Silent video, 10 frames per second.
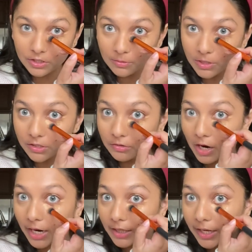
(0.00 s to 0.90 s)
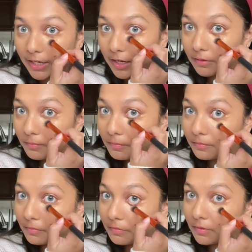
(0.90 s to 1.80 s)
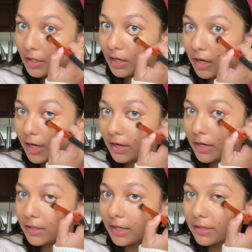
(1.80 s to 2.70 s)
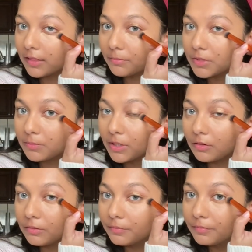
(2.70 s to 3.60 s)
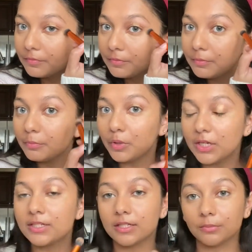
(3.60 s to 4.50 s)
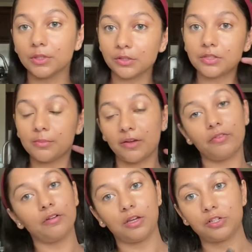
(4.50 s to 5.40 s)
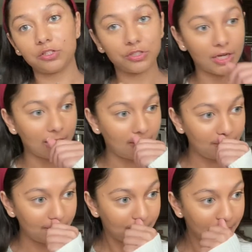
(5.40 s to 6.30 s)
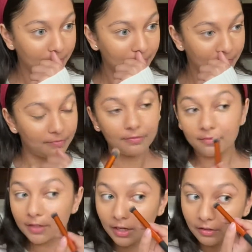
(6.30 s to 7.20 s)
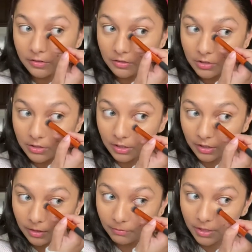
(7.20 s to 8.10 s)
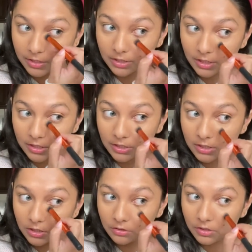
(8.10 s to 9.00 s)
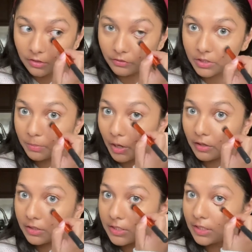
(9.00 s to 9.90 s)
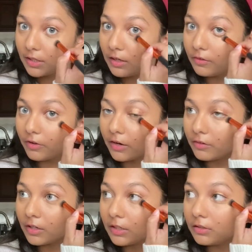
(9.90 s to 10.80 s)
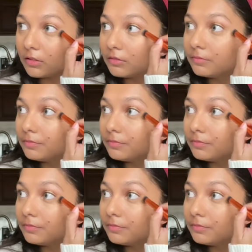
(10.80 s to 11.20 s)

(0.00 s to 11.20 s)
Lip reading: to be too highlighting. Like, I kind of like them to be pretty similar to my foundation shade. I also just think it makes it easy to use it for spot concealing if I ever need to.